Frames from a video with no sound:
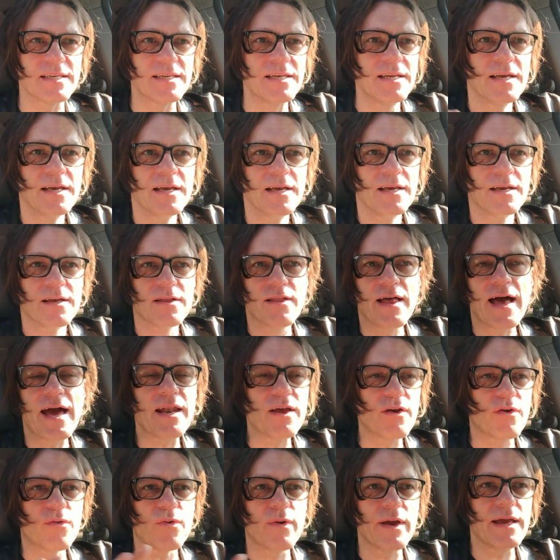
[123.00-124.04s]
and a
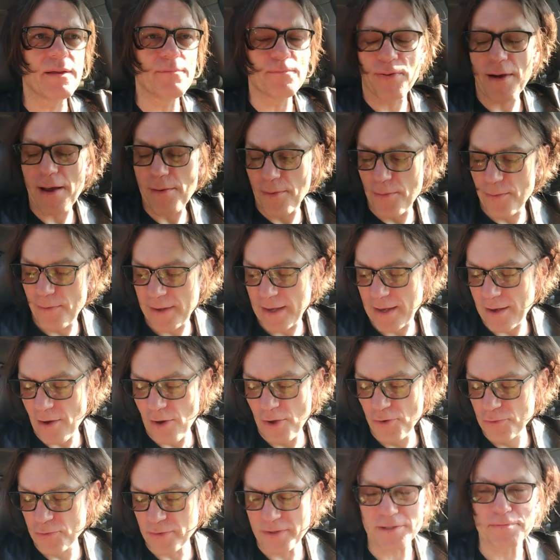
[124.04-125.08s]
lot of great, probably
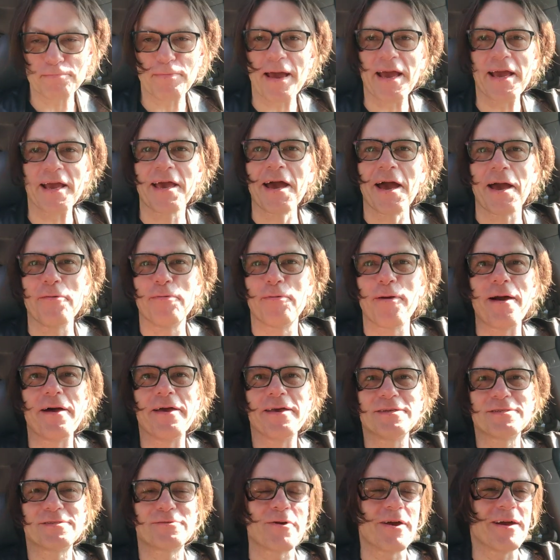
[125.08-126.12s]
Ultraspank. I
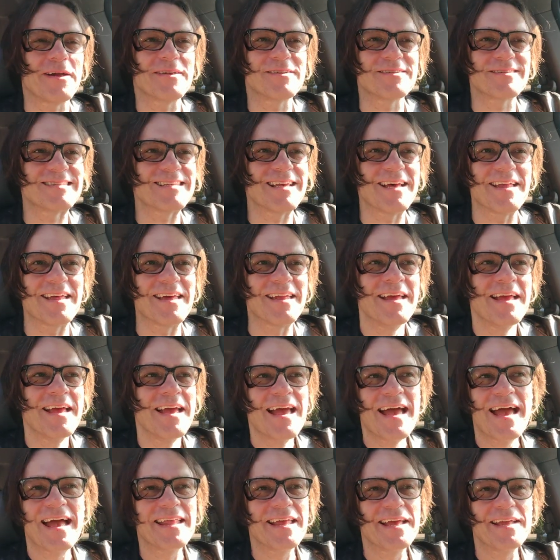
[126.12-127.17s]
probably tried to sell it,
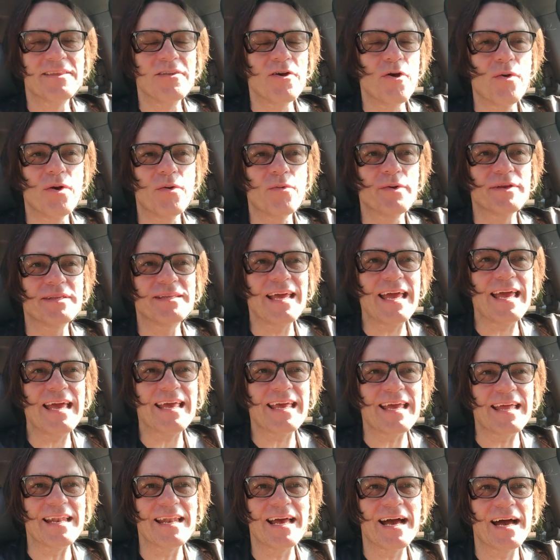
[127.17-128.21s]
and no one would
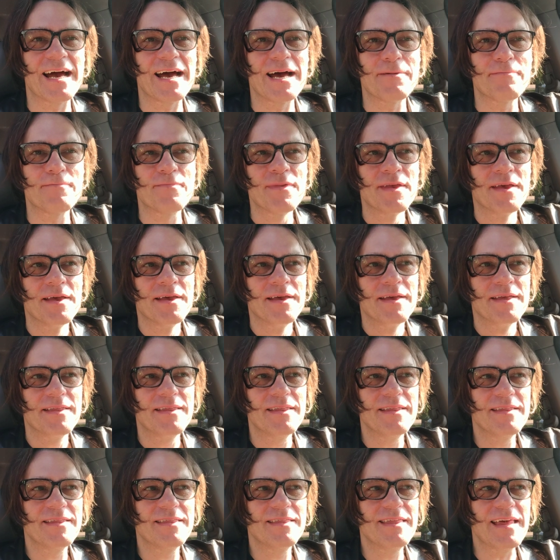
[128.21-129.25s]
take it.
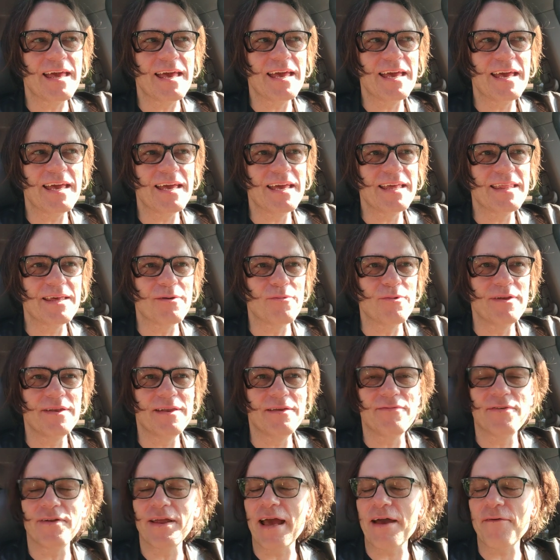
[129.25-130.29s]
They wouldn't
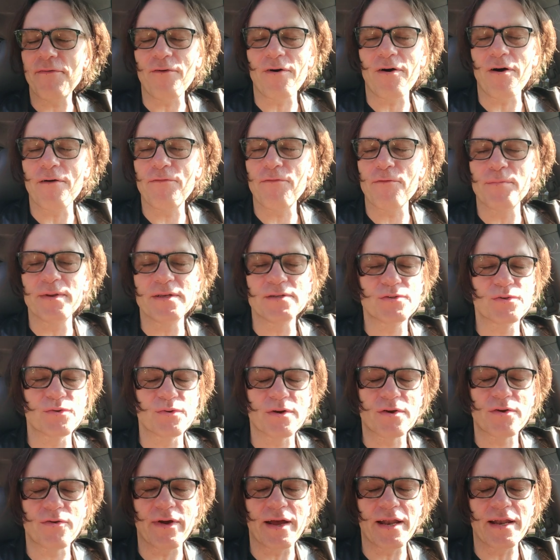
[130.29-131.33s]
even offer me
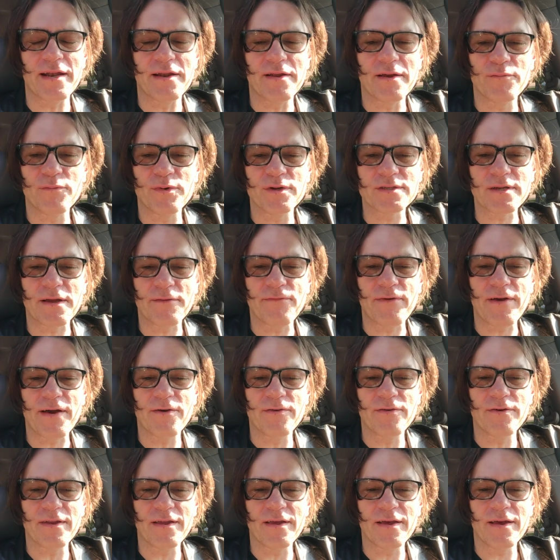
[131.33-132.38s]
store credit, which I
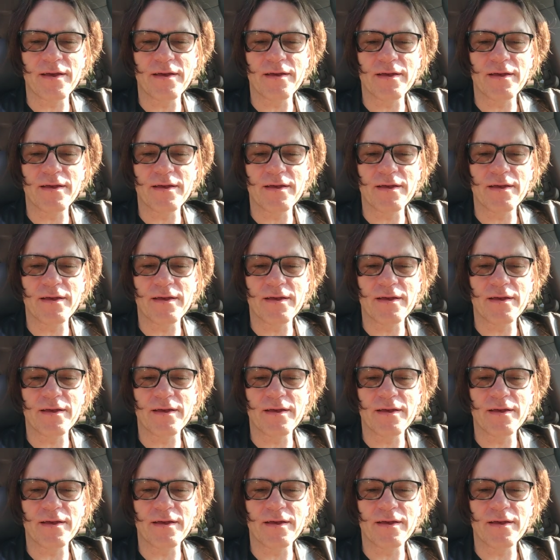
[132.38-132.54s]
found